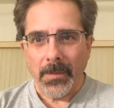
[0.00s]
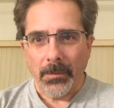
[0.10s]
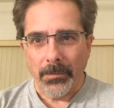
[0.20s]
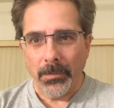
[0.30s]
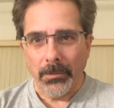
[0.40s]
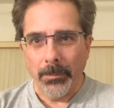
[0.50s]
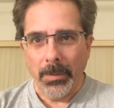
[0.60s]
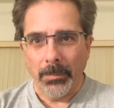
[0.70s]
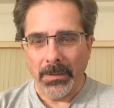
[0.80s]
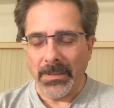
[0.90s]
for the
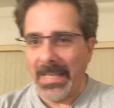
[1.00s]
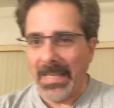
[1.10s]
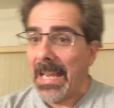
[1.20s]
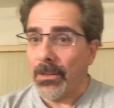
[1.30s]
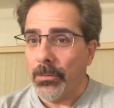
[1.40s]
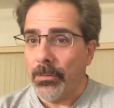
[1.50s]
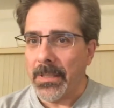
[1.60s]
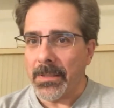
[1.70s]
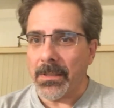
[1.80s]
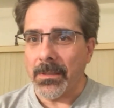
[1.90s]
Republicans. If they can't do
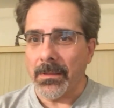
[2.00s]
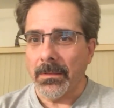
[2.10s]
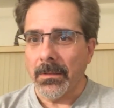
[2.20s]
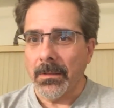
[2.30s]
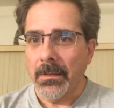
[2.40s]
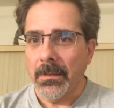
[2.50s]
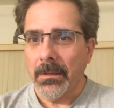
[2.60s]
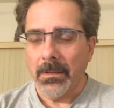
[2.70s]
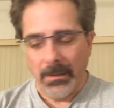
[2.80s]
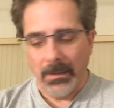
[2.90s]
this,
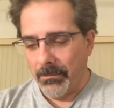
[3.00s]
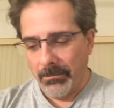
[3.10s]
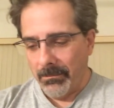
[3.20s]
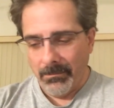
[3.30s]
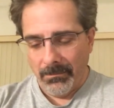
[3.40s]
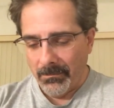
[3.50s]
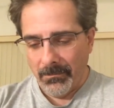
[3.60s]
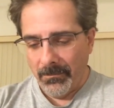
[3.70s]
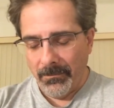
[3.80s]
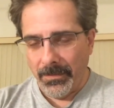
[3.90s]
then
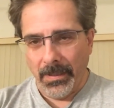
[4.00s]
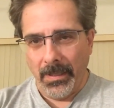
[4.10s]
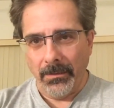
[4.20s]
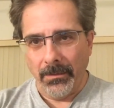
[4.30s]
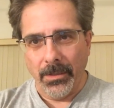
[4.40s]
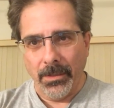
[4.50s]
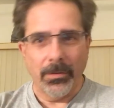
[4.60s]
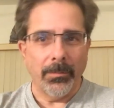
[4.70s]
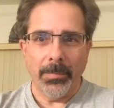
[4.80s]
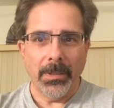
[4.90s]
forget it. There
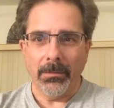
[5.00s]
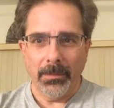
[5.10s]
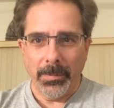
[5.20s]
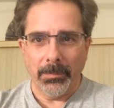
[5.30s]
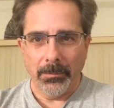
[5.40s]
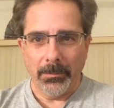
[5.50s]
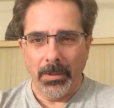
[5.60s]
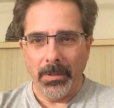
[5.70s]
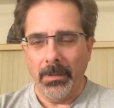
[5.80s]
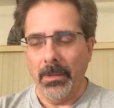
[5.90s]
shouldn't be a Republican
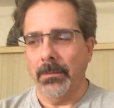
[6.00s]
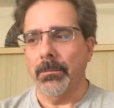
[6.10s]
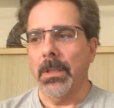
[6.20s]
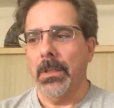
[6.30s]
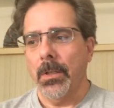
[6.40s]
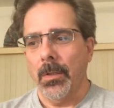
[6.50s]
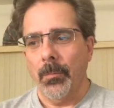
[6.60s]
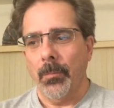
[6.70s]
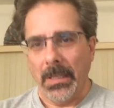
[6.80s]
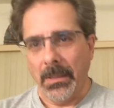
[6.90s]
Party then.
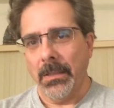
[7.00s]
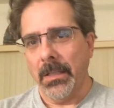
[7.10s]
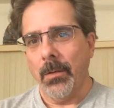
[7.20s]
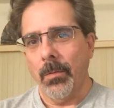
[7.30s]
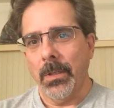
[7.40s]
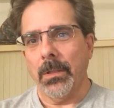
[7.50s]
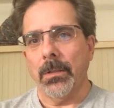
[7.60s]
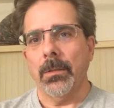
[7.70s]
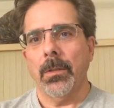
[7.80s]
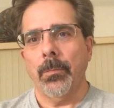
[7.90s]
But I think they will,
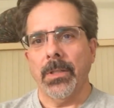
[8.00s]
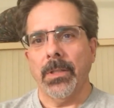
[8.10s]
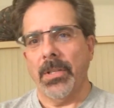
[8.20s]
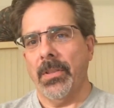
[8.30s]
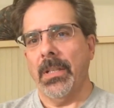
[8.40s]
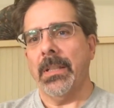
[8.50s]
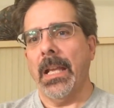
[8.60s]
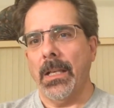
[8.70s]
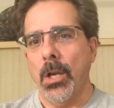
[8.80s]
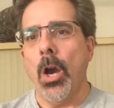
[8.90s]
because I think
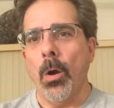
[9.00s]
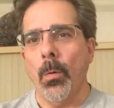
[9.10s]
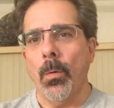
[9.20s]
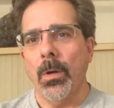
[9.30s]
they know